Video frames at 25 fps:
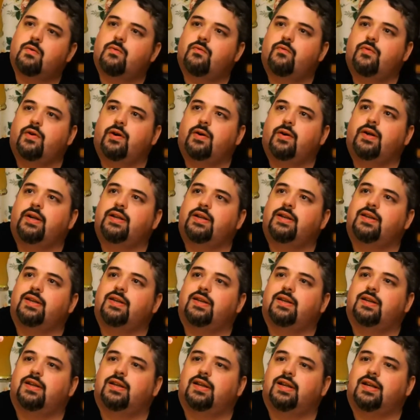very
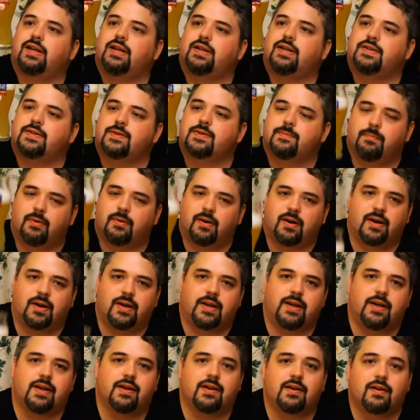light
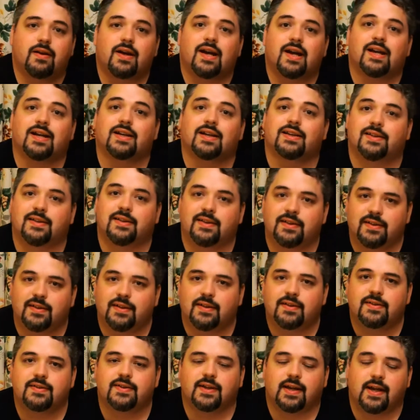body, and a little
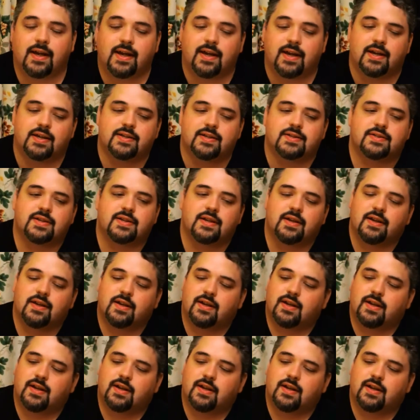hint of haze.